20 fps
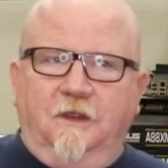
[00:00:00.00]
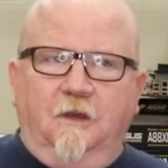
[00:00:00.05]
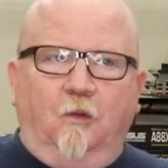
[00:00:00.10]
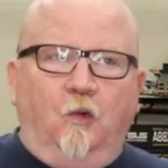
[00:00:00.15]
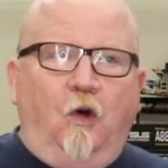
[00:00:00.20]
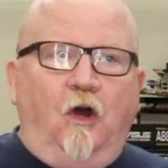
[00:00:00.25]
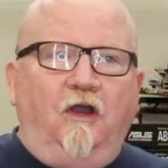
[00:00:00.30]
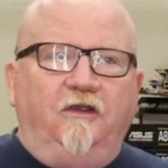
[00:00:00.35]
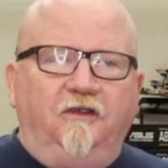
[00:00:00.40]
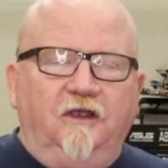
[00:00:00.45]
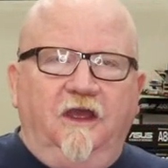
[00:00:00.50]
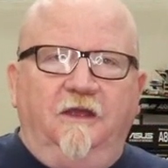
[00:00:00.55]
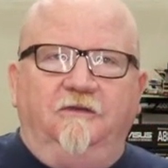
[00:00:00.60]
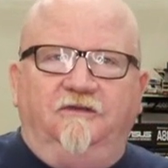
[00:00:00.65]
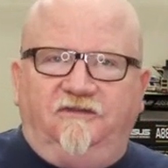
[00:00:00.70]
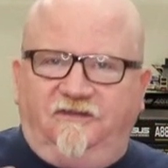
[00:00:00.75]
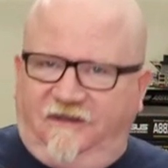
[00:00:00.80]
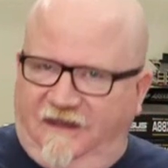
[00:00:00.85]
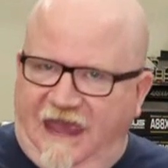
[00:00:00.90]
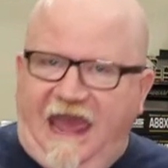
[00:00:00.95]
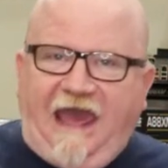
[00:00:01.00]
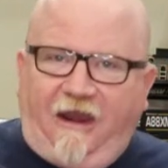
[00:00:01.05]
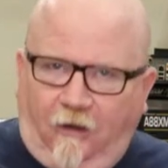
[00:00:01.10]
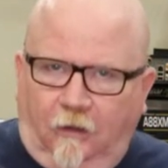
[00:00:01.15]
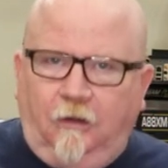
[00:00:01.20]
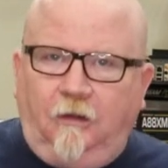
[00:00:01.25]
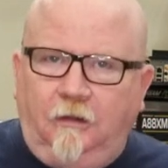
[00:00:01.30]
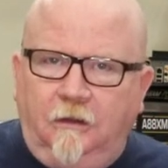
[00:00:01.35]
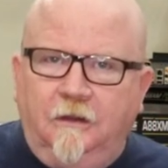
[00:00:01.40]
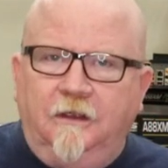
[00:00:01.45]
uh,
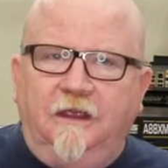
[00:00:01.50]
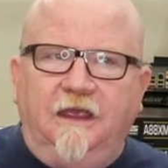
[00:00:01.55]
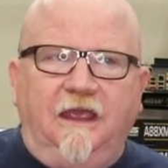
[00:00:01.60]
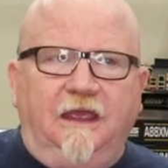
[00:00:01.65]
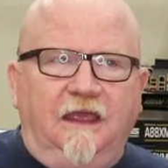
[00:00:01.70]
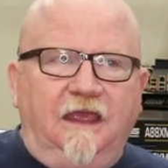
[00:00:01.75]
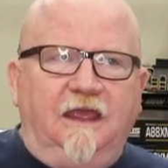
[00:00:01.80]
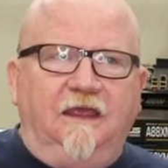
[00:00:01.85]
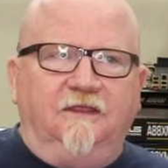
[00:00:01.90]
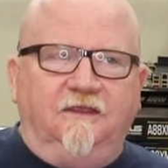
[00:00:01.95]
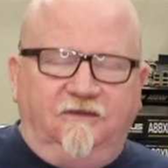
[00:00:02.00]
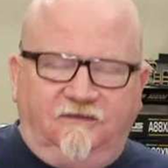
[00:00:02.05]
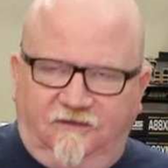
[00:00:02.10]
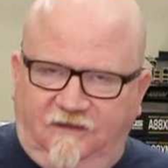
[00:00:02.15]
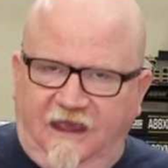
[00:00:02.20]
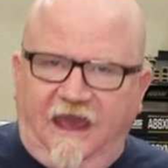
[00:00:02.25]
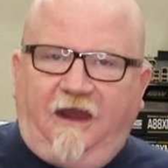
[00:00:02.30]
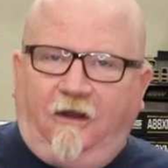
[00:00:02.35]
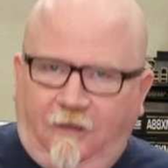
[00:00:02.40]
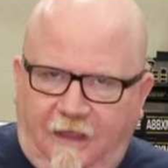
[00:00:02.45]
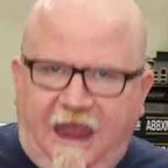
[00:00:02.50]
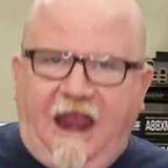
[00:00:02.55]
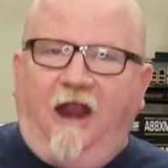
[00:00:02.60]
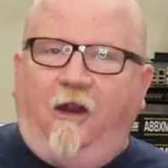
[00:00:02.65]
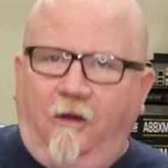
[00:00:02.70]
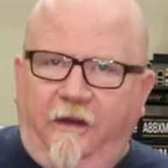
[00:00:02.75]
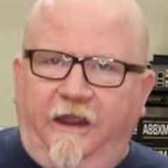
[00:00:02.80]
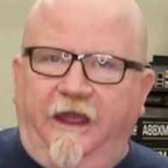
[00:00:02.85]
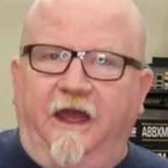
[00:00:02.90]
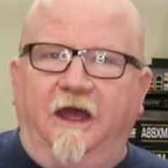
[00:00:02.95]
Seattle, the Seattle
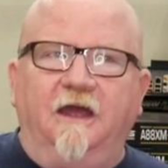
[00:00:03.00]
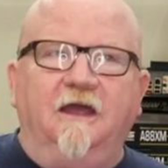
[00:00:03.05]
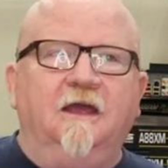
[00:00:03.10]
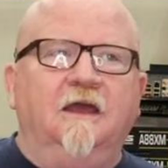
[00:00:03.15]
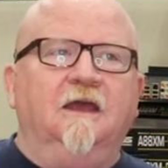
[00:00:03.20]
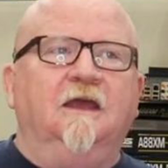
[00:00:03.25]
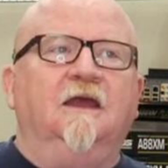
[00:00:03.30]
area